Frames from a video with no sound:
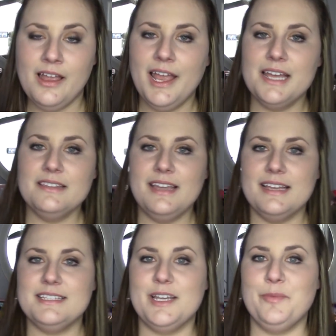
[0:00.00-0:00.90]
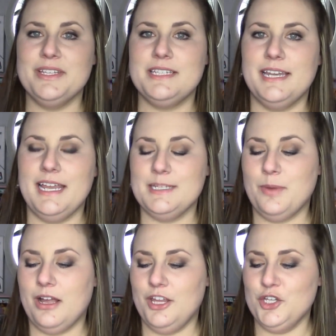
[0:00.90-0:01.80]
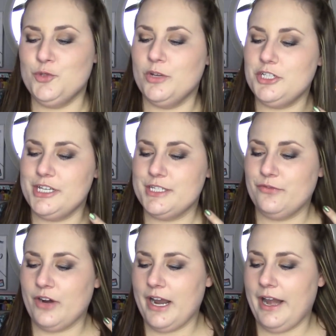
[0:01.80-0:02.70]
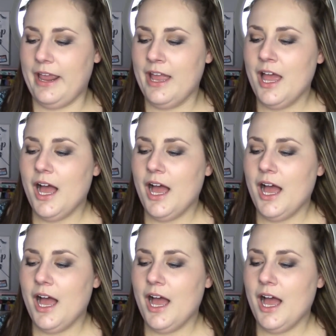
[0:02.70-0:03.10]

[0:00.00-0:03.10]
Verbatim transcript: And last up is today's polish, which is Friday.